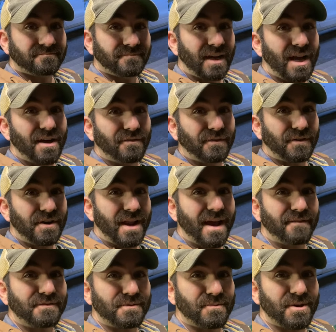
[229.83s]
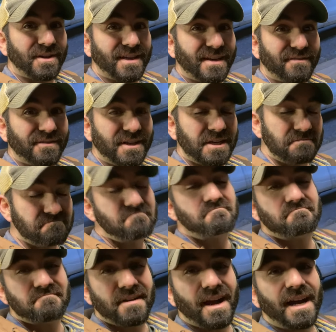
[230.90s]
Well, for an after work evening,
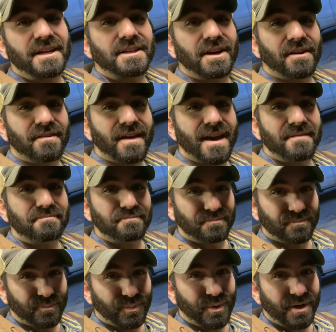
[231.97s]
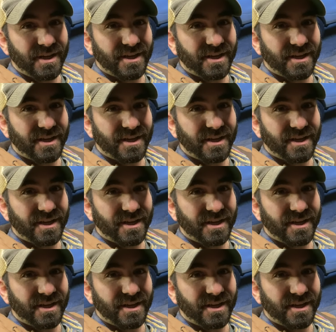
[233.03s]
I'd call that pretty